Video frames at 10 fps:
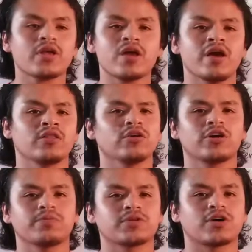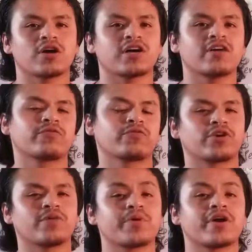and look up the stocks. I've
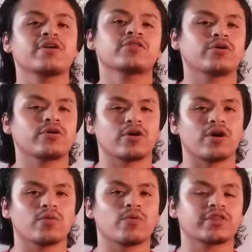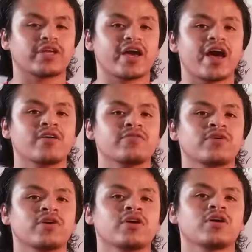compared what they have
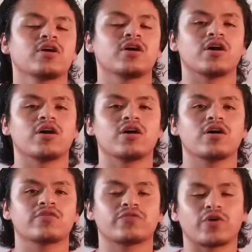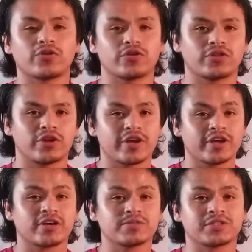under their
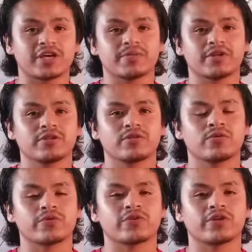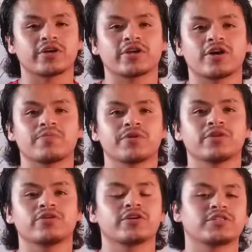income statement. When you look at a company,
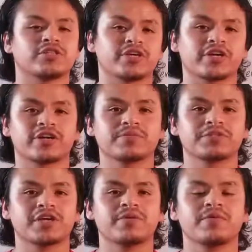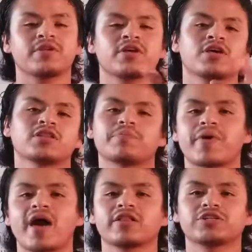you can see the income statement, the
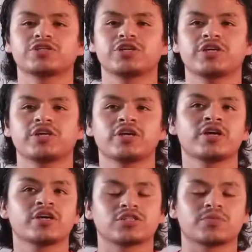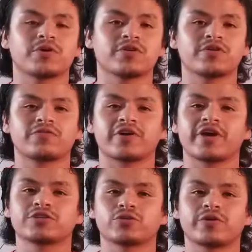balance sheet, some other
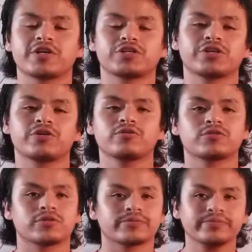financial ratios,